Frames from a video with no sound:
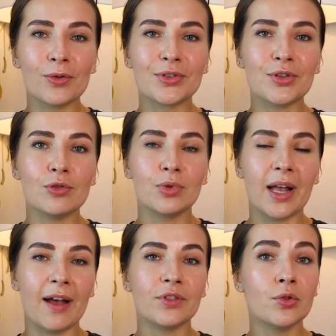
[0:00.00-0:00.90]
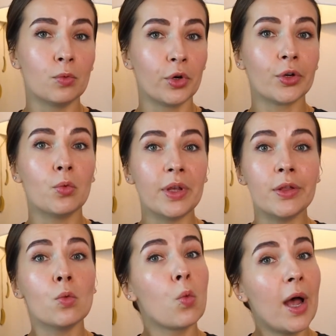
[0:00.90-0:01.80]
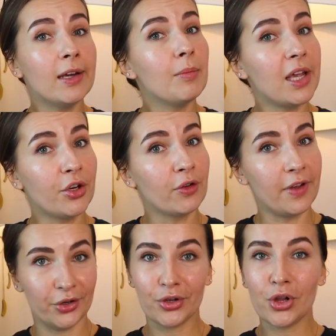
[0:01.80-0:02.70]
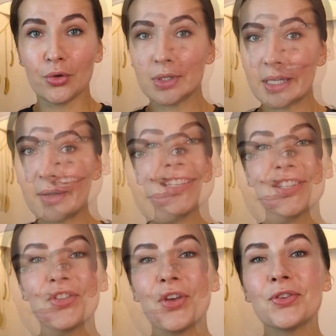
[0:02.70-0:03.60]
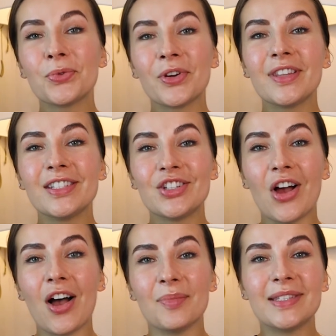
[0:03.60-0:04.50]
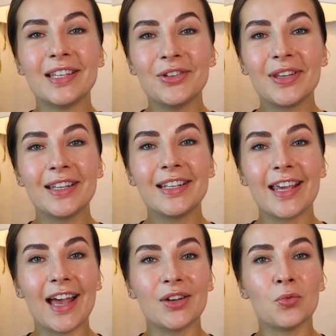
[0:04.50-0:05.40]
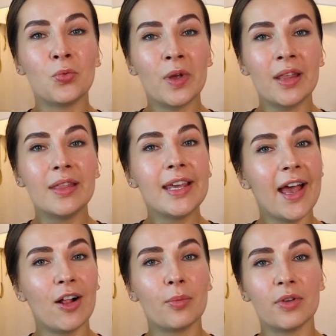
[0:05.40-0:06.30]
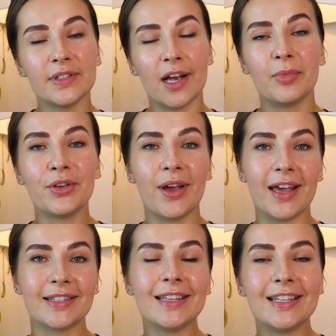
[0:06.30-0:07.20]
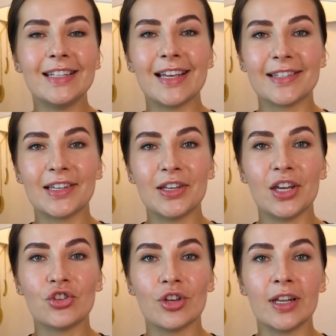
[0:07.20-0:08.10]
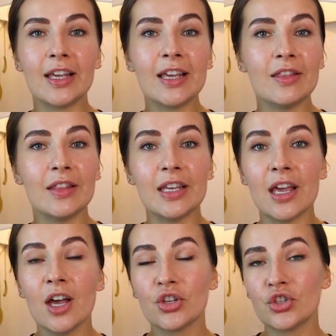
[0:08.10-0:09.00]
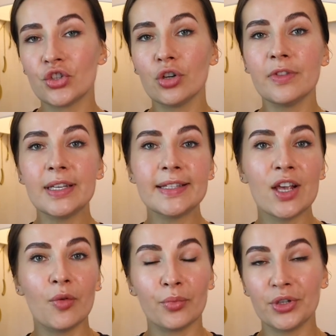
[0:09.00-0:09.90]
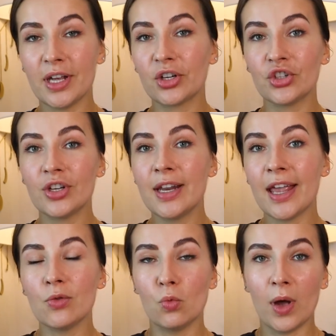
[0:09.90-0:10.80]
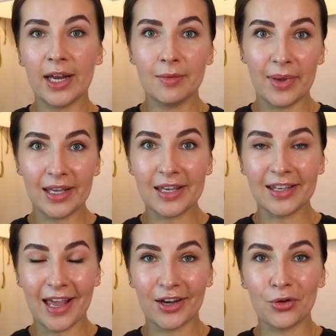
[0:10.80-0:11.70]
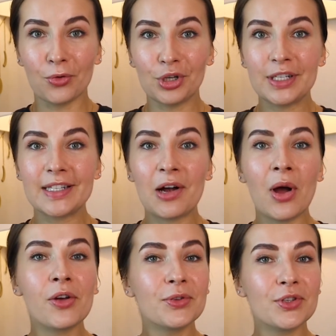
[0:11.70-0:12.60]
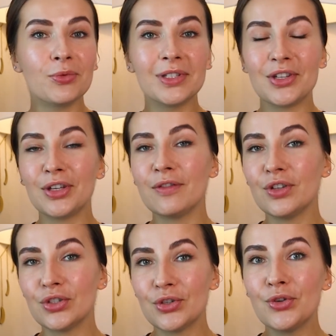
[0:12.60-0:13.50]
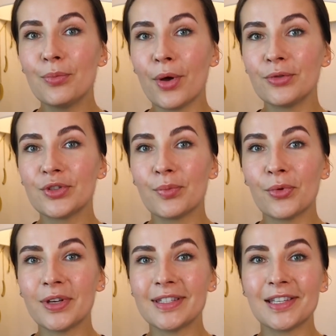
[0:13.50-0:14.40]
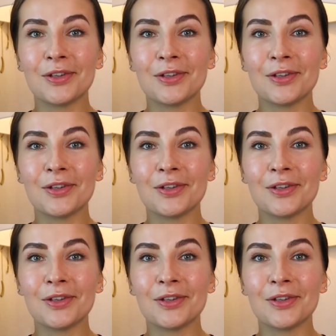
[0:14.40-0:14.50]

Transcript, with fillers: also you will have to work with the winemaker very closely. So those were the jobs that you can get with the help of W S E T designation in the service, production, and winemaking categories. Now, I also want to give you two bonus points